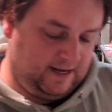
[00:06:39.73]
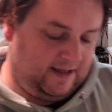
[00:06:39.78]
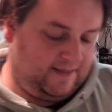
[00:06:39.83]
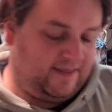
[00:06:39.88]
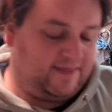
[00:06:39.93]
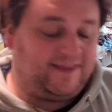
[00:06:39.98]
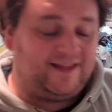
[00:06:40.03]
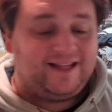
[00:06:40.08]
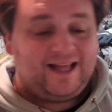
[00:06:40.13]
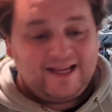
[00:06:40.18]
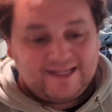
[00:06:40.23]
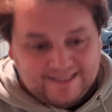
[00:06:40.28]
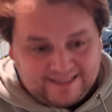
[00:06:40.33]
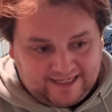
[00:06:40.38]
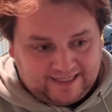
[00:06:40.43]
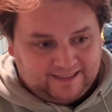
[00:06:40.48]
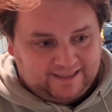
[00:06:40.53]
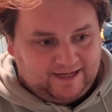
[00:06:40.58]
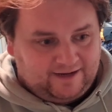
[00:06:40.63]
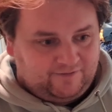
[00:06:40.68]
And then the last
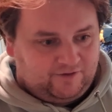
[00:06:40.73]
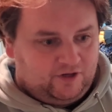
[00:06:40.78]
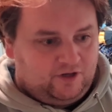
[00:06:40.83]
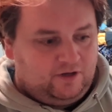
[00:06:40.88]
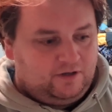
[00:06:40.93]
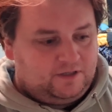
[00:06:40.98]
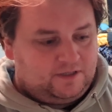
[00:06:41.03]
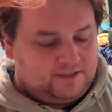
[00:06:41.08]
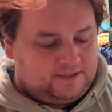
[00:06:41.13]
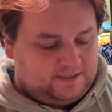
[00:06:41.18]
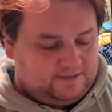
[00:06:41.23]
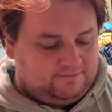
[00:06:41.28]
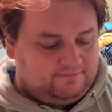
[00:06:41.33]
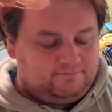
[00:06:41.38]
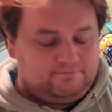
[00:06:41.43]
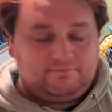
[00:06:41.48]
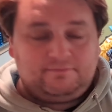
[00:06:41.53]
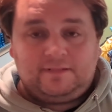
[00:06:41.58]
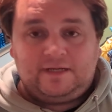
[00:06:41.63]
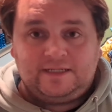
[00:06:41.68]
thing that I have got because
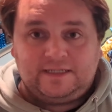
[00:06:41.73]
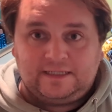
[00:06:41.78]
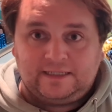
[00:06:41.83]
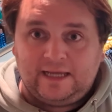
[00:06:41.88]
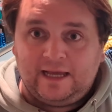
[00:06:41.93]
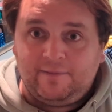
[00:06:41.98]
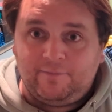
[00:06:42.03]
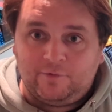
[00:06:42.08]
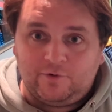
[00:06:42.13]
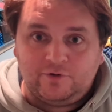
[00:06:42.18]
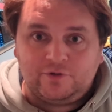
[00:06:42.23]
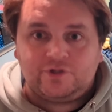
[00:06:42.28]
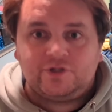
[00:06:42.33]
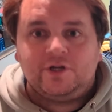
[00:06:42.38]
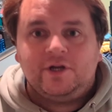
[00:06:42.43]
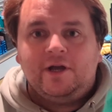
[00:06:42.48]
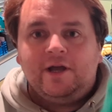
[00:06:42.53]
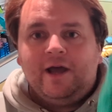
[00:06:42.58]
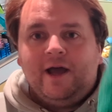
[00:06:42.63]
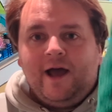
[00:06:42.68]
I didn't get much,
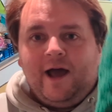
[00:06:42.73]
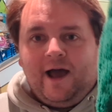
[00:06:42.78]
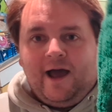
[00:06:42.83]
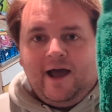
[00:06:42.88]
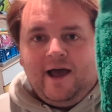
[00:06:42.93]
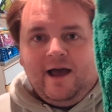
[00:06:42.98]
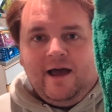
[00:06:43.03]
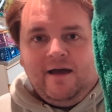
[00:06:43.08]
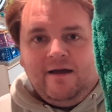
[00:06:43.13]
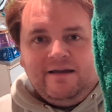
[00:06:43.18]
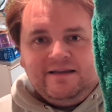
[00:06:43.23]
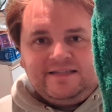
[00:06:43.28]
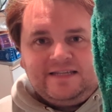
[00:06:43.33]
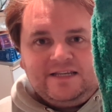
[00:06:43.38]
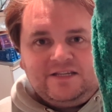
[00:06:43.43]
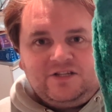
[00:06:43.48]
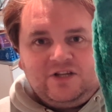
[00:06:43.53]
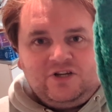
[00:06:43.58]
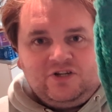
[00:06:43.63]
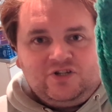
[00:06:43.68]
uh, is
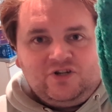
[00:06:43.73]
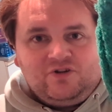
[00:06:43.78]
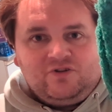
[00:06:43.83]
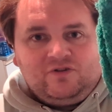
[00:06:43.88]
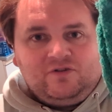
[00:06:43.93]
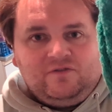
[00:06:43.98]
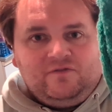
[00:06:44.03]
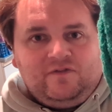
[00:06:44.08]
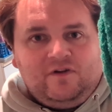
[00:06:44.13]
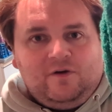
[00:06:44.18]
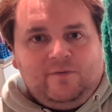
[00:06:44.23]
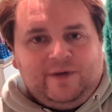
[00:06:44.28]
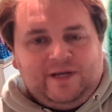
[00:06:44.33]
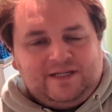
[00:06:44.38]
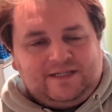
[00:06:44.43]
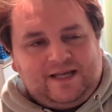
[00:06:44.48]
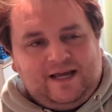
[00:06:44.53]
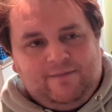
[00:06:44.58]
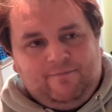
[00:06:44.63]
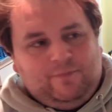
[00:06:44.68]
this Jungle me.
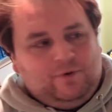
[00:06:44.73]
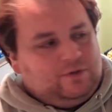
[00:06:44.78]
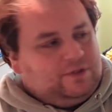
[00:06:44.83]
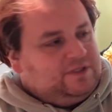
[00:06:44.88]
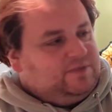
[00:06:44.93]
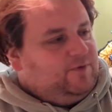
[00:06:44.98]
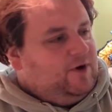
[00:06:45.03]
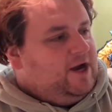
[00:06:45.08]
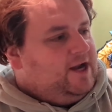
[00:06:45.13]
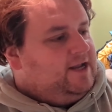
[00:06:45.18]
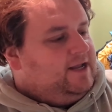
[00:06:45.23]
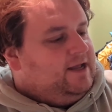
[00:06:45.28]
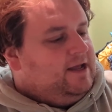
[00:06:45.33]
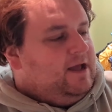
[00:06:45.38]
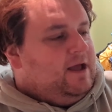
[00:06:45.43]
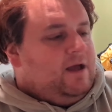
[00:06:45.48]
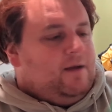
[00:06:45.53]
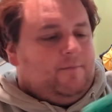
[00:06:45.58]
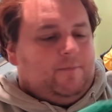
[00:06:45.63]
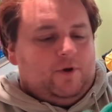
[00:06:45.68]
It's like bug spray,
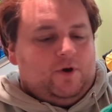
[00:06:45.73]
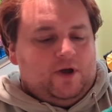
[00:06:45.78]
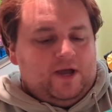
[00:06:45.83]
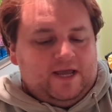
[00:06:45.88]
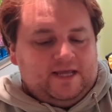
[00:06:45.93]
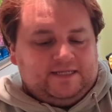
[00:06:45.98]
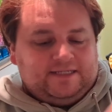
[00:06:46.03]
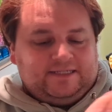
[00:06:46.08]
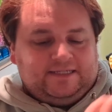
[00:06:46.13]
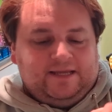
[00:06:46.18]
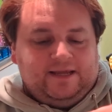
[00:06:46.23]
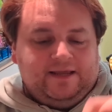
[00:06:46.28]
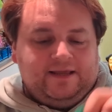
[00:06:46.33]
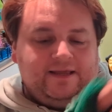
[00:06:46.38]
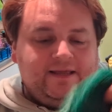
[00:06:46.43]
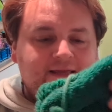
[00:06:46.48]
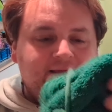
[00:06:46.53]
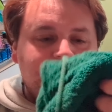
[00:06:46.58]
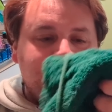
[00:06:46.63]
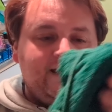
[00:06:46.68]
but it's
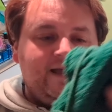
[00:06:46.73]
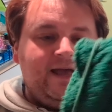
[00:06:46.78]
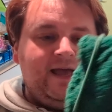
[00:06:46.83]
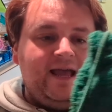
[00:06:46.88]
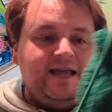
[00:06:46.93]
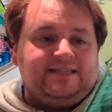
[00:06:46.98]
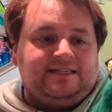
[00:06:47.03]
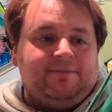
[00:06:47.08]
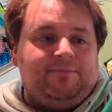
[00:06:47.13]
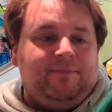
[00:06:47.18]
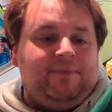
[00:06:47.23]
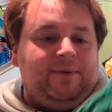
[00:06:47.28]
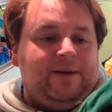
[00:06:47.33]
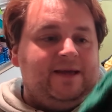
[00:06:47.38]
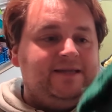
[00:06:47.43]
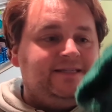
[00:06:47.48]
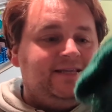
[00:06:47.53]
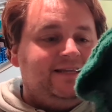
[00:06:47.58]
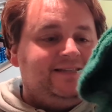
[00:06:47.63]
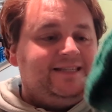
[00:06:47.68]
it's a
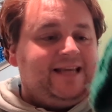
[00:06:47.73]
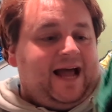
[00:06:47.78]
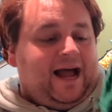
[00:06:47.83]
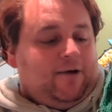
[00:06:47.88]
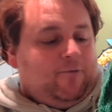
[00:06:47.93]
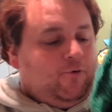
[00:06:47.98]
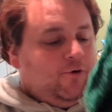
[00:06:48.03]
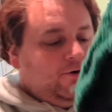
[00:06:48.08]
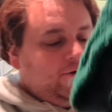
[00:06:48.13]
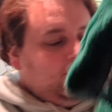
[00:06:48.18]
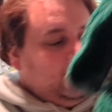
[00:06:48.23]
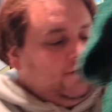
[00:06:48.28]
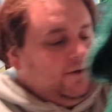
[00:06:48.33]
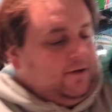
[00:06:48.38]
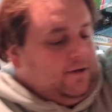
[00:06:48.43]
it's a towel.